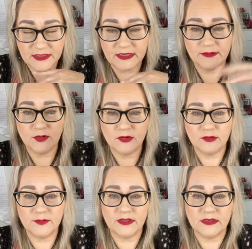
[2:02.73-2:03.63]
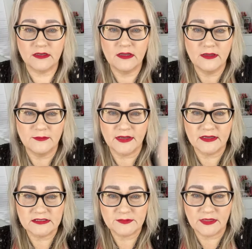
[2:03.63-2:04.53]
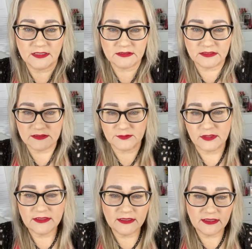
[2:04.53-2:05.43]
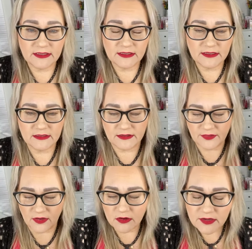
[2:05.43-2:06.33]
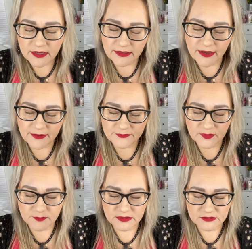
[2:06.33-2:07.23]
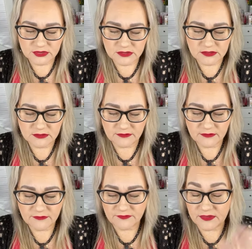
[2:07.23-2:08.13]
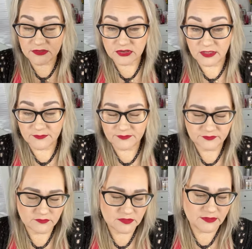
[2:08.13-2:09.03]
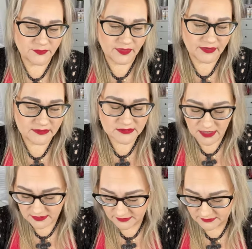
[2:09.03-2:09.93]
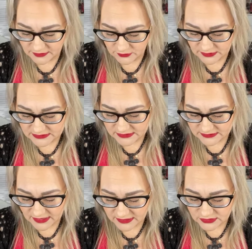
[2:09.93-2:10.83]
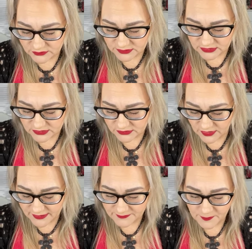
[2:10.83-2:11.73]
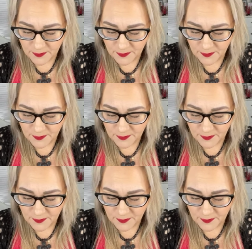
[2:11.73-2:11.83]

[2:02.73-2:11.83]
came home and my husband had done some cleaning. And I thought, okay, yeah, I'm going to just finish up some things that, you know, he didn't get to, which is great.